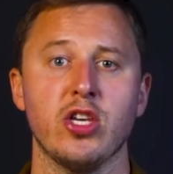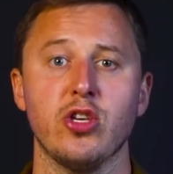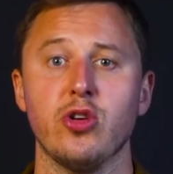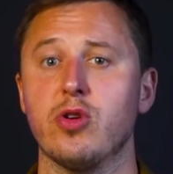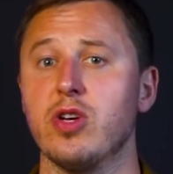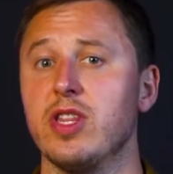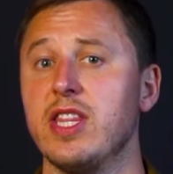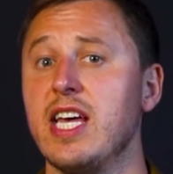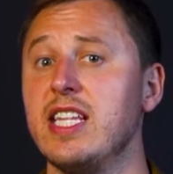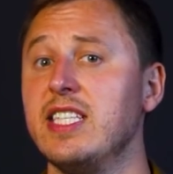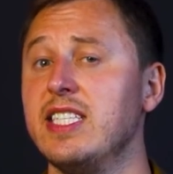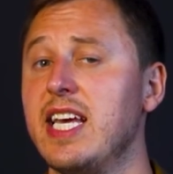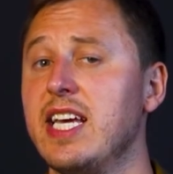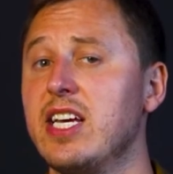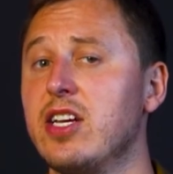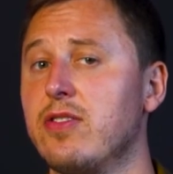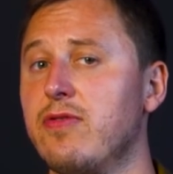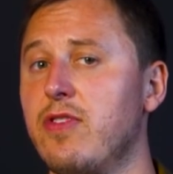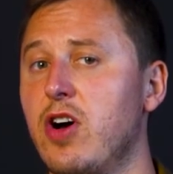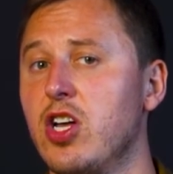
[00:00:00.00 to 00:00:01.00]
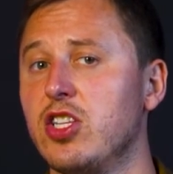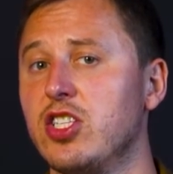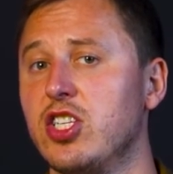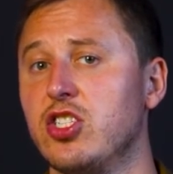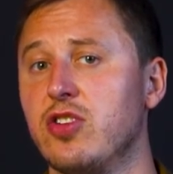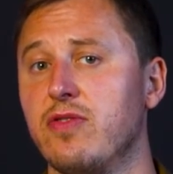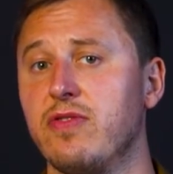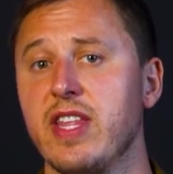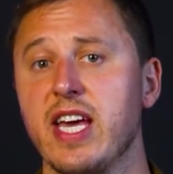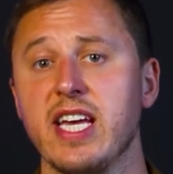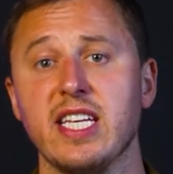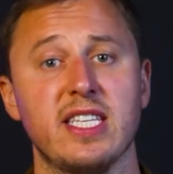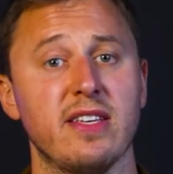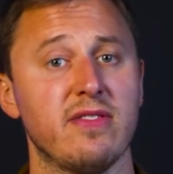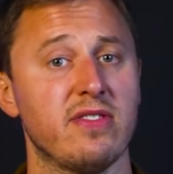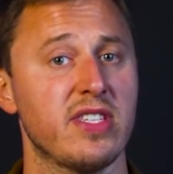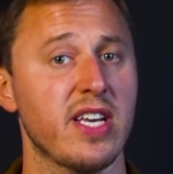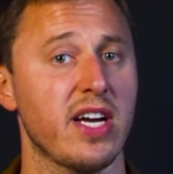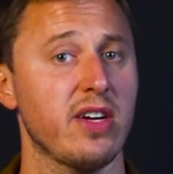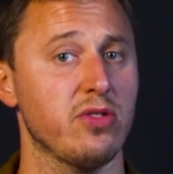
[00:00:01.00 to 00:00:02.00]
You can then take advantage of
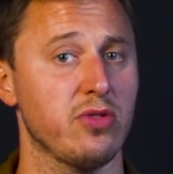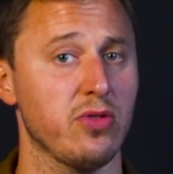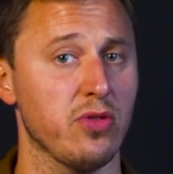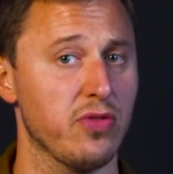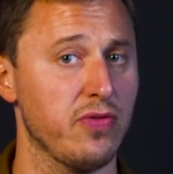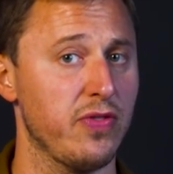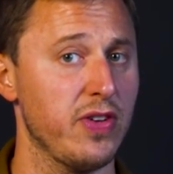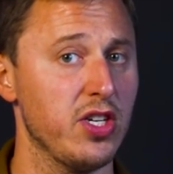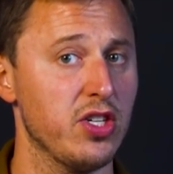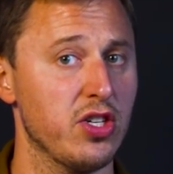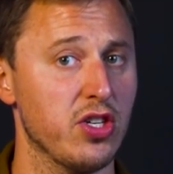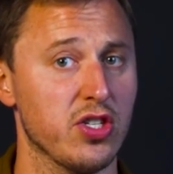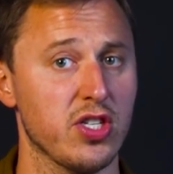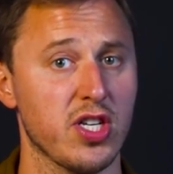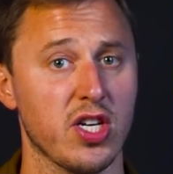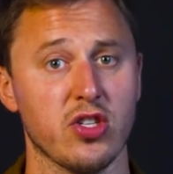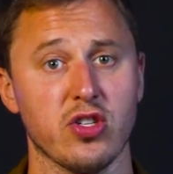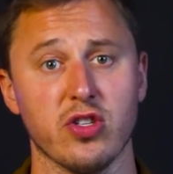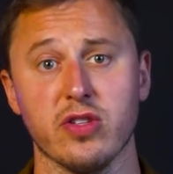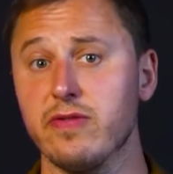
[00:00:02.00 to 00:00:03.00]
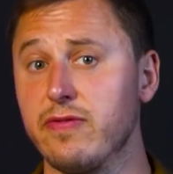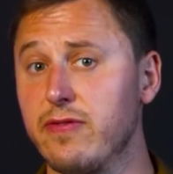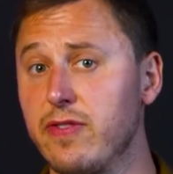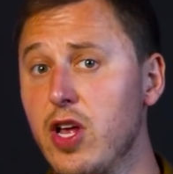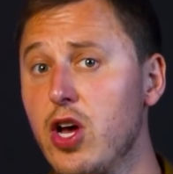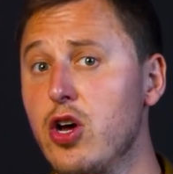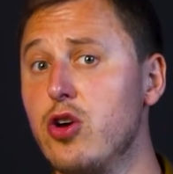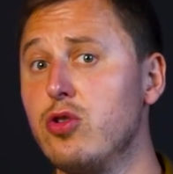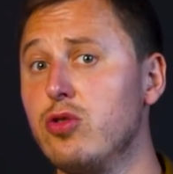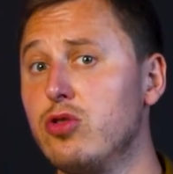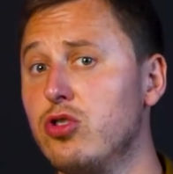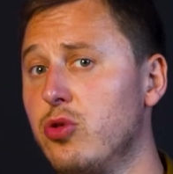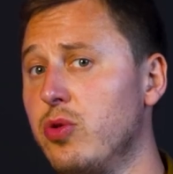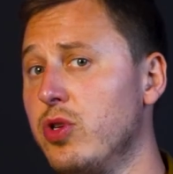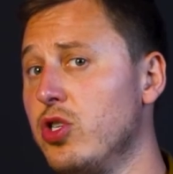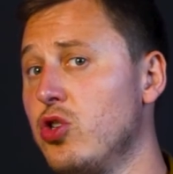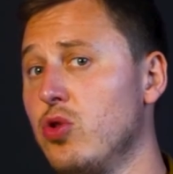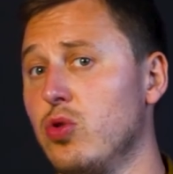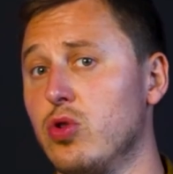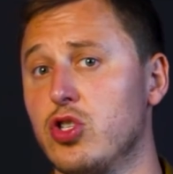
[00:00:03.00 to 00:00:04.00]
native Salesforce features such as Flow to
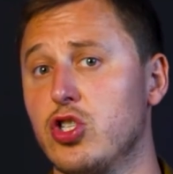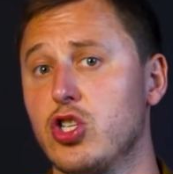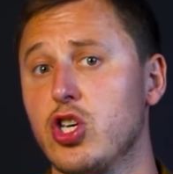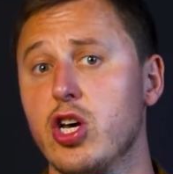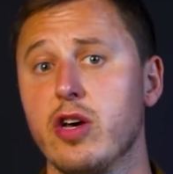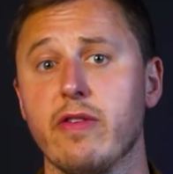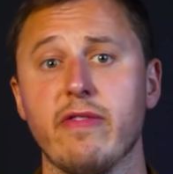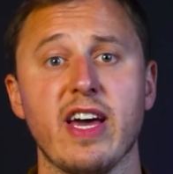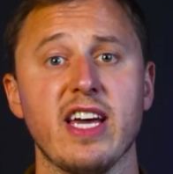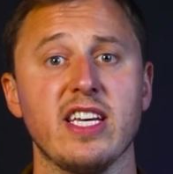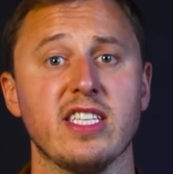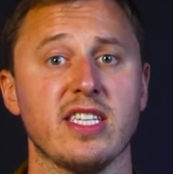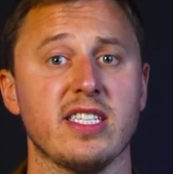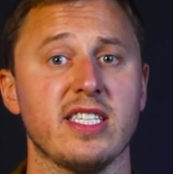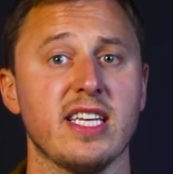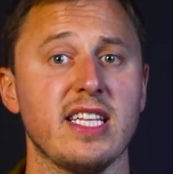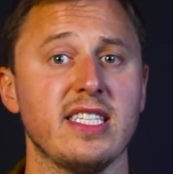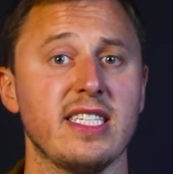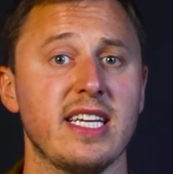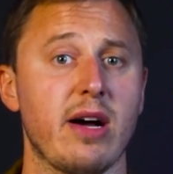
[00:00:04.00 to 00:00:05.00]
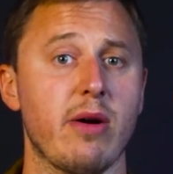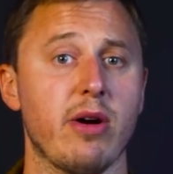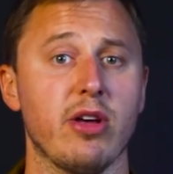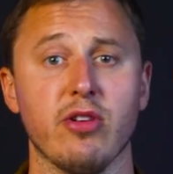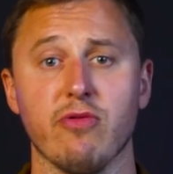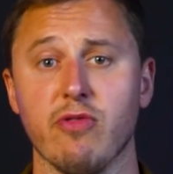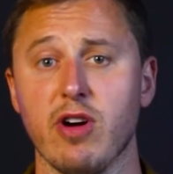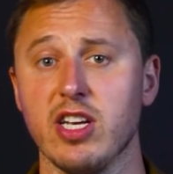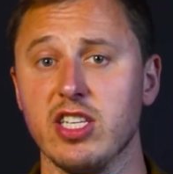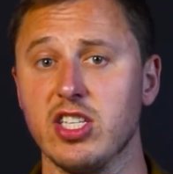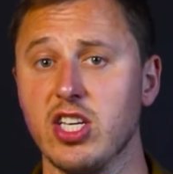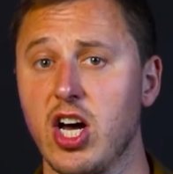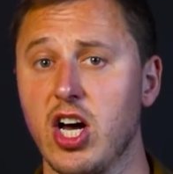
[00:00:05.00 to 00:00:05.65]
ensure surveys are sent out at the right